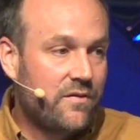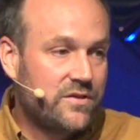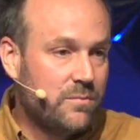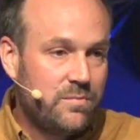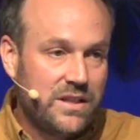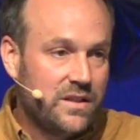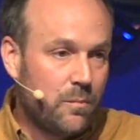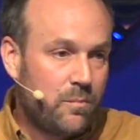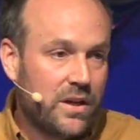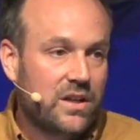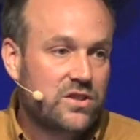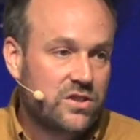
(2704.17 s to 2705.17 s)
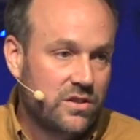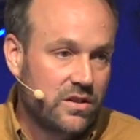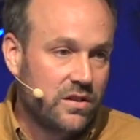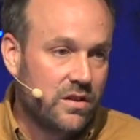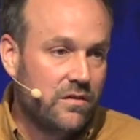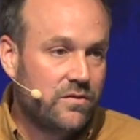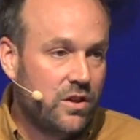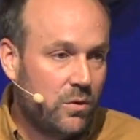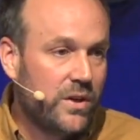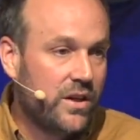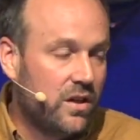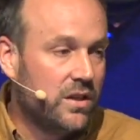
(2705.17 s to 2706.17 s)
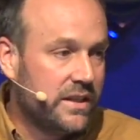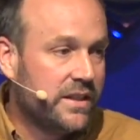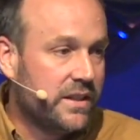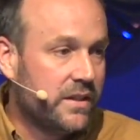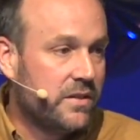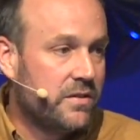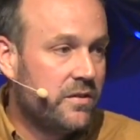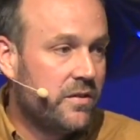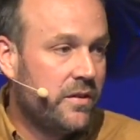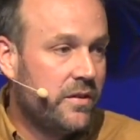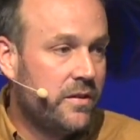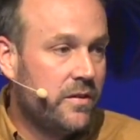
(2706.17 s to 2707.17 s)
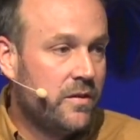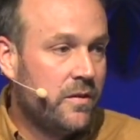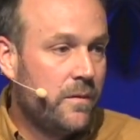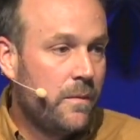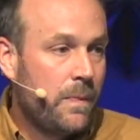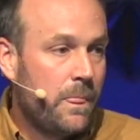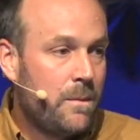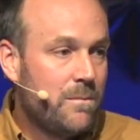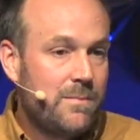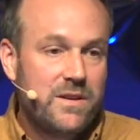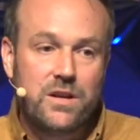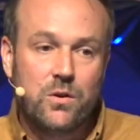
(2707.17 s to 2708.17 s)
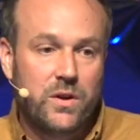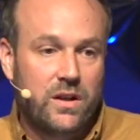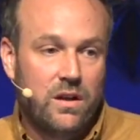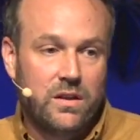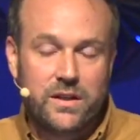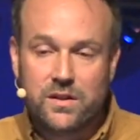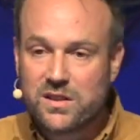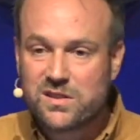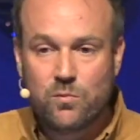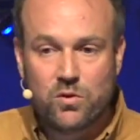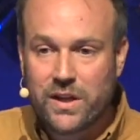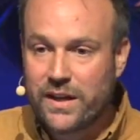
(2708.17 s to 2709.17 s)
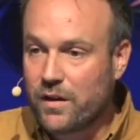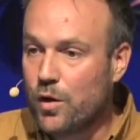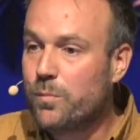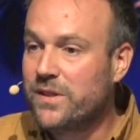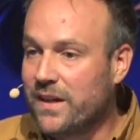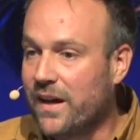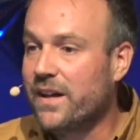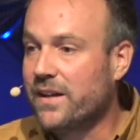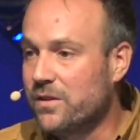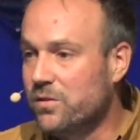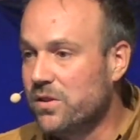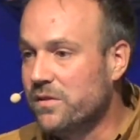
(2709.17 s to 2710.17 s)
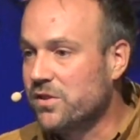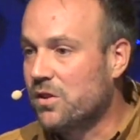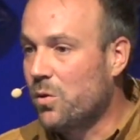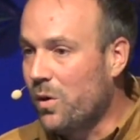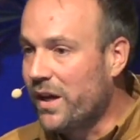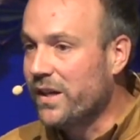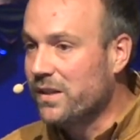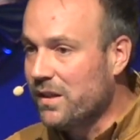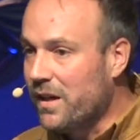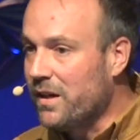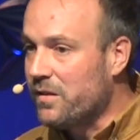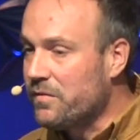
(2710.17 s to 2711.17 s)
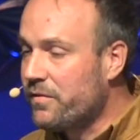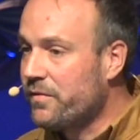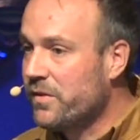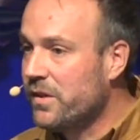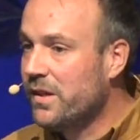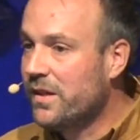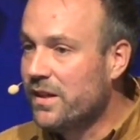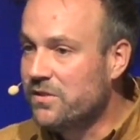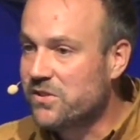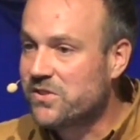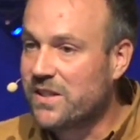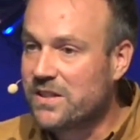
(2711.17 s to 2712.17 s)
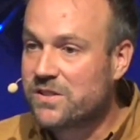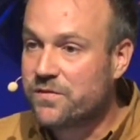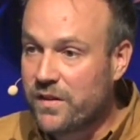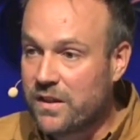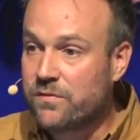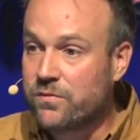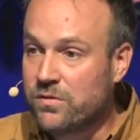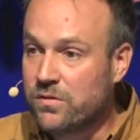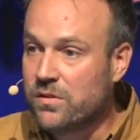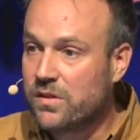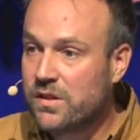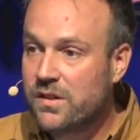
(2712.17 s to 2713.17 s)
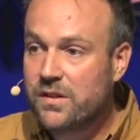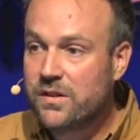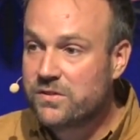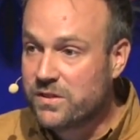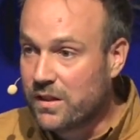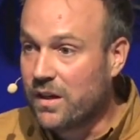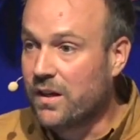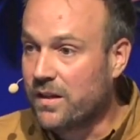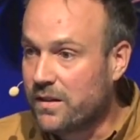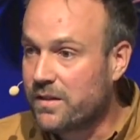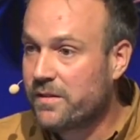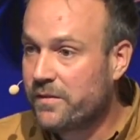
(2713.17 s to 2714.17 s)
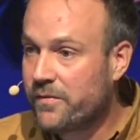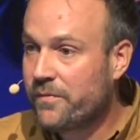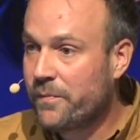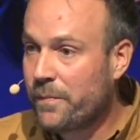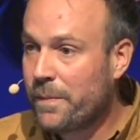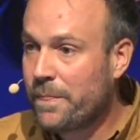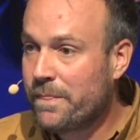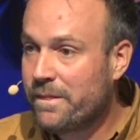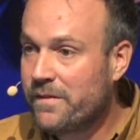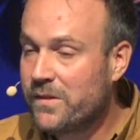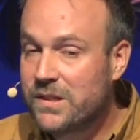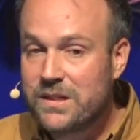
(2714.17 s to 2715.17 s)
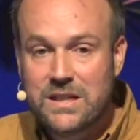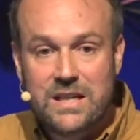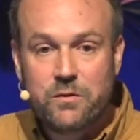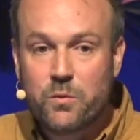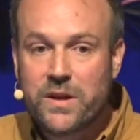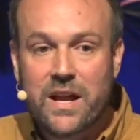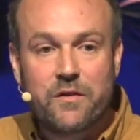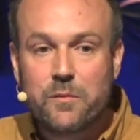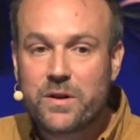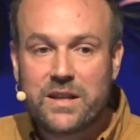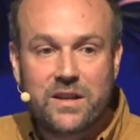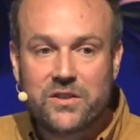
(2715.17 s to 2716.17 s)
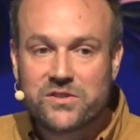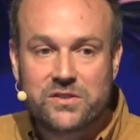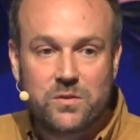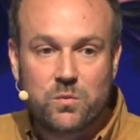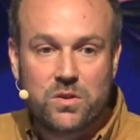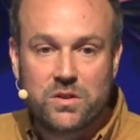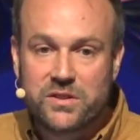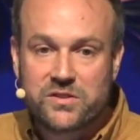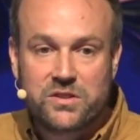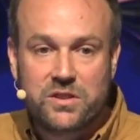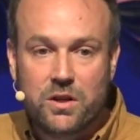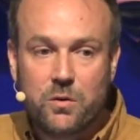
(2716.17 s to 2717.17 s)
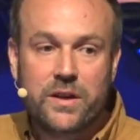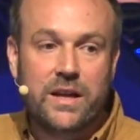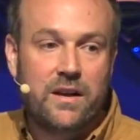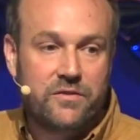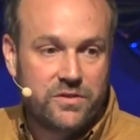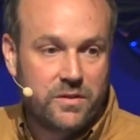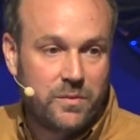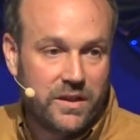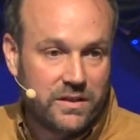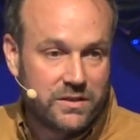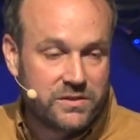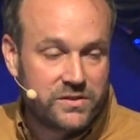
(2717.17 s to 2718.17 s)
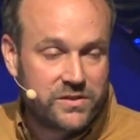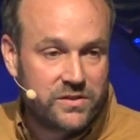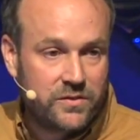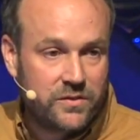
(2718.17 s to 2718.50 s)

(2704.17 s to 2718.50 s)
to be the picture of going all in. Maybe going all in looks more like Obadiah, who lives a quiet life and just stays faithful to God, even when everybody else in the world is going after the Baals.